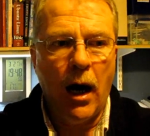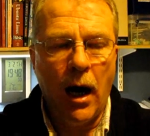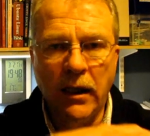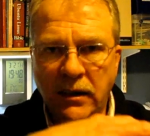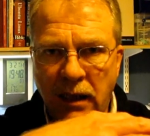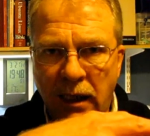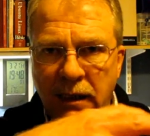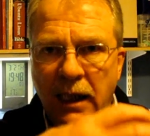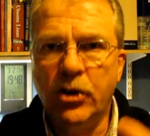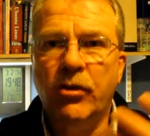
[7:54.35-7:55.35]

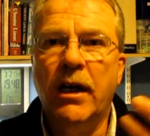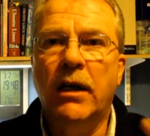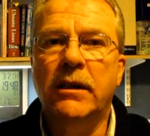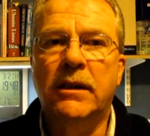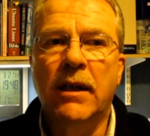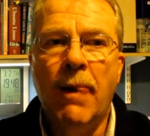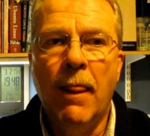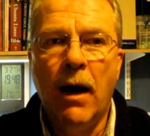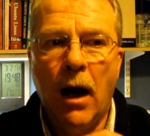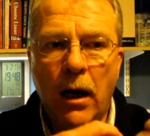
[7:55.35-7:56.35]
as history, as
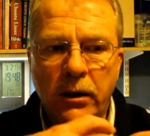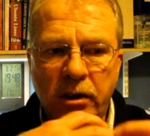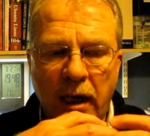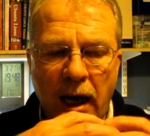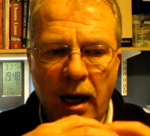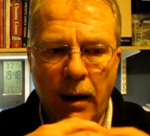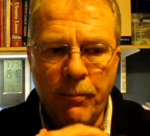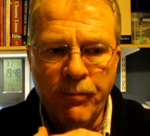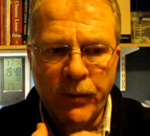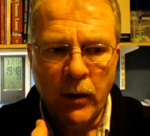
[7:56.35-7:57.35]
what
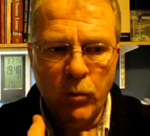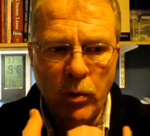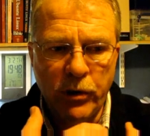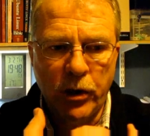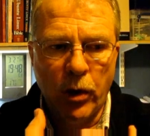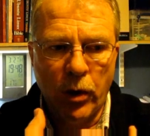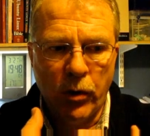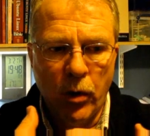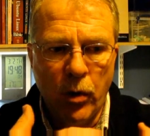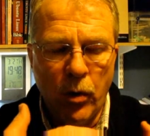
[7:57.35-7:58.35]
would you call it,
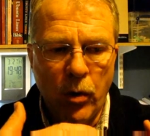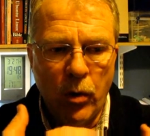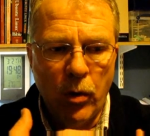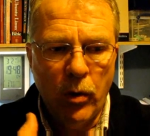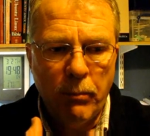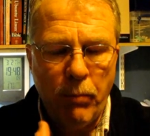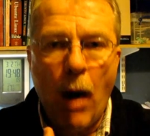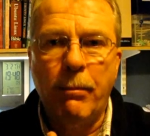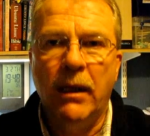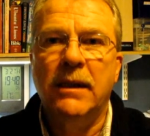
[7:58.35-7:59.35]

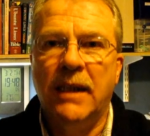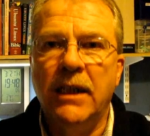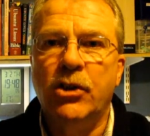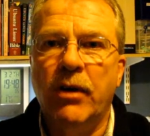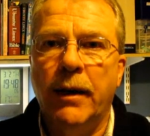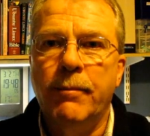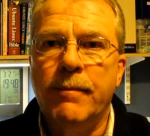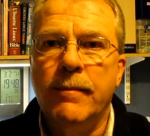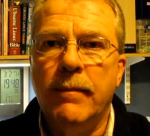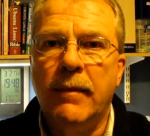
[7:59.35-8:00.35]
populist history
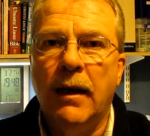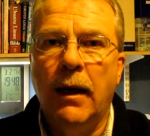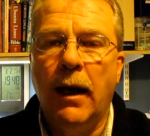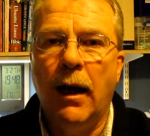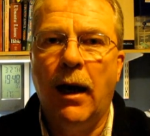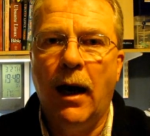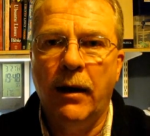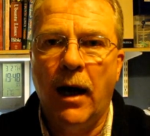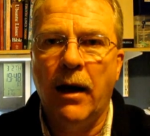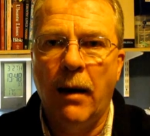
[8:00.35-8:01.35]

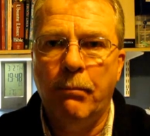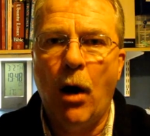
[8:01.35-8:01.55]
and